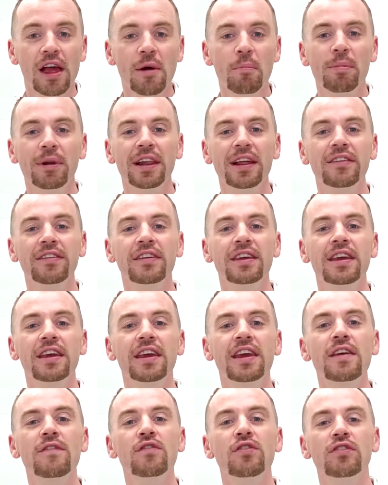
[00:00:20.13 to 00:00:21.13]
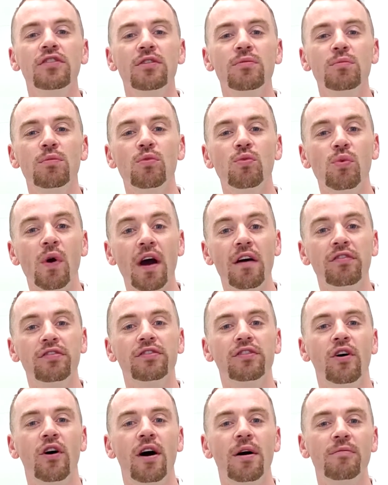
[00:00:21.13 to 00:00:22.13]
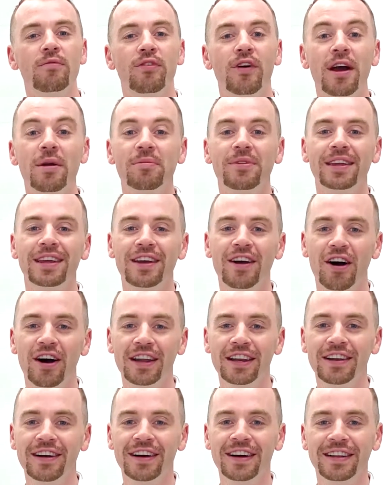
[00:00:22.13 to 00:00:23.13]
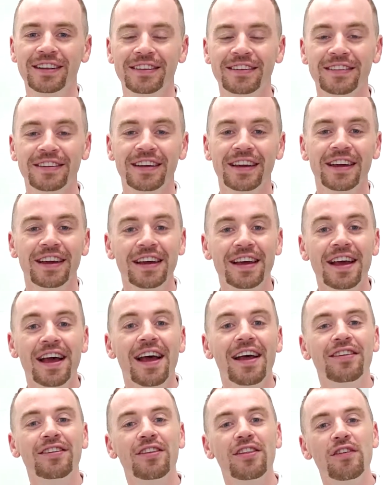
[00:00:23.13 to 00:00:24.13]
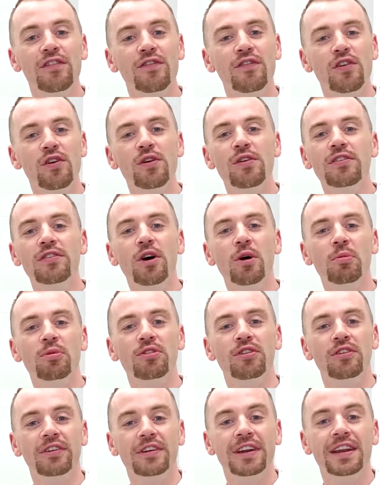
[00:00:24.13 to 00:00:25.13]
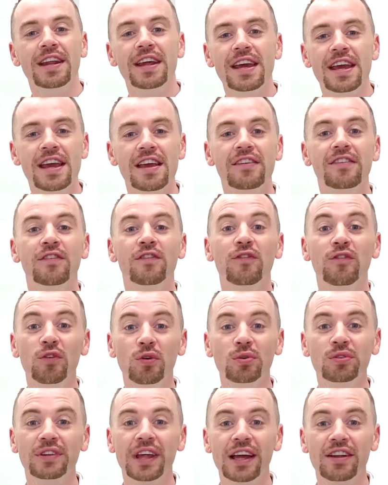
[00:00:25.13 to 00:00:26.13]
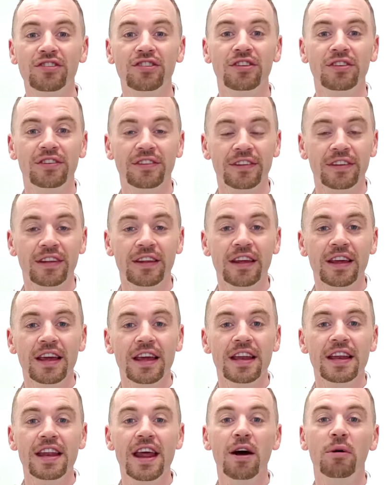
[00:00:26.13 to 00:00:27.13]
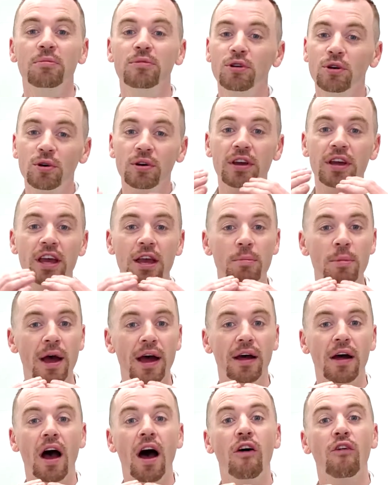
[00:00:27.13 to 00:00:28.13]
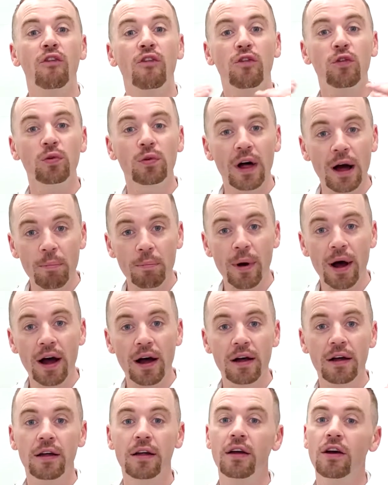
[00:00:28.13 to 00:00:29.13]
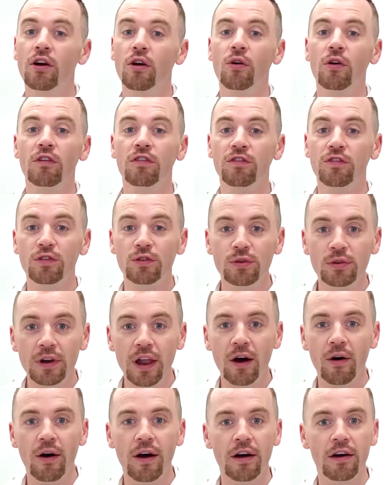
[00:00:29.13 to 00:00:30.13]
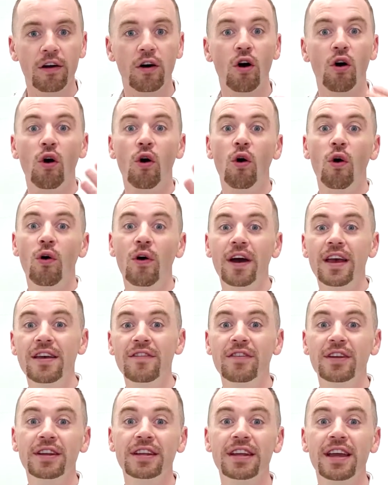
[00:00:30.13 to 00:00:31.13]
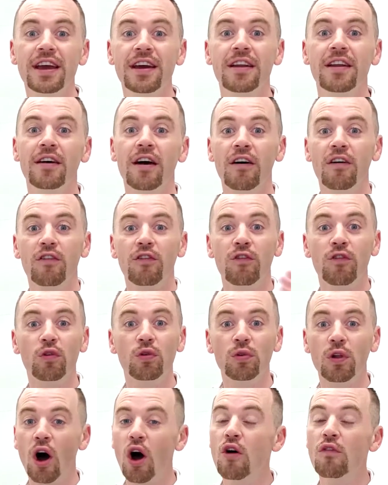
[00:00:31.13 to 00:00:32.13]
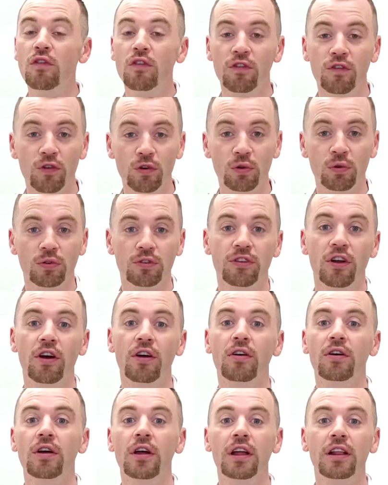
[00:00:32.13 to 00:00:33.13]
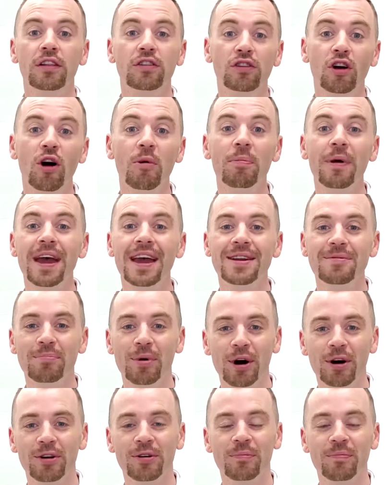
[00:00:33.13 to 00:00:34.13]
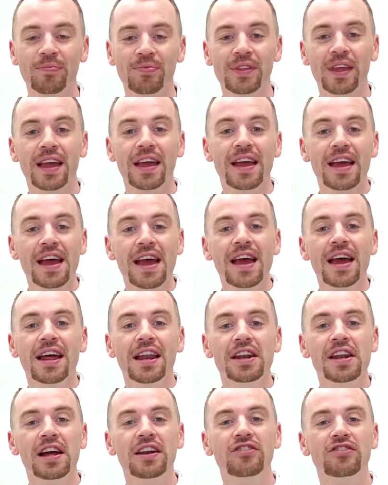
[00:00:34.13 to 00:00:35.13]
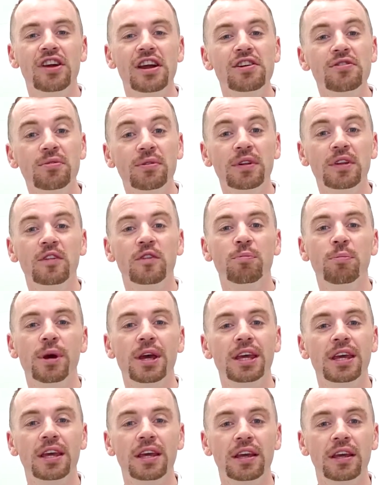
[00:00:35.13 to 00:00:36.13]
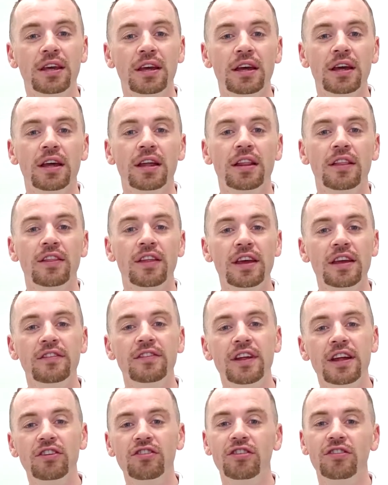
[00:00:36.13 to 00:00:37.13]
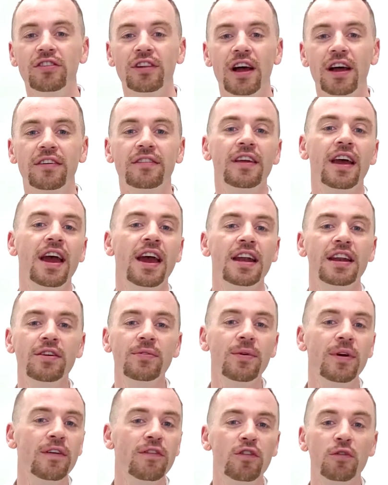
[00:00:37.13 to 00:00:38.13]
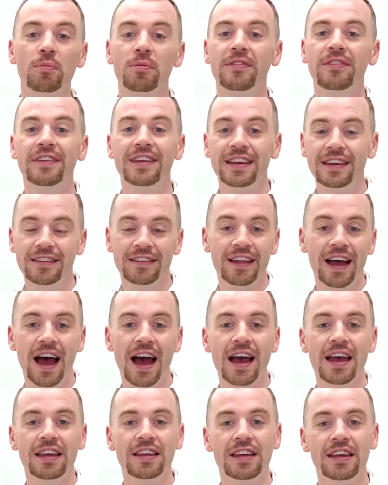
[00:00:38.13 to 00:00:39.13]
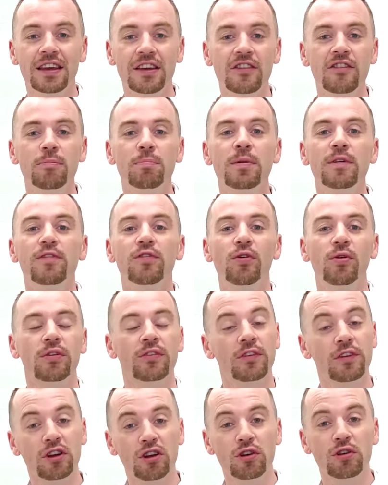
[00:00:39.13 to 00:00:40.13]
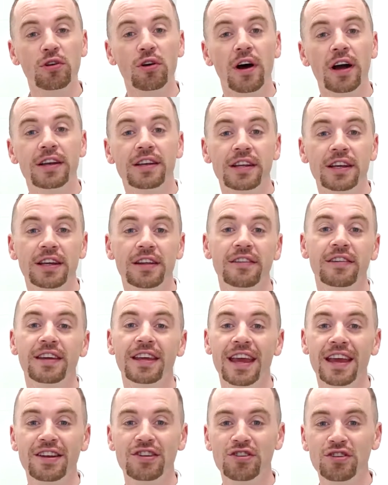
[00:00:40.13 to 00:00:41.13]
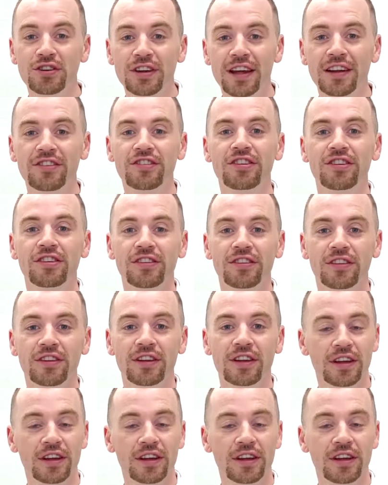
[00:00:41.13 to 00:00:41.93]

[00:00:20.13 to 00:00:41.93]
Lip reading: But let's give you some rough time frames and guidelines. So the first option is full dentures. Now I'm talking about a full upper or a full lower, or even yet full over full, so top and bottom. Now generally speaking, these dentures last anywhere from 6 to 8 years before it's a good idea to get new dentures.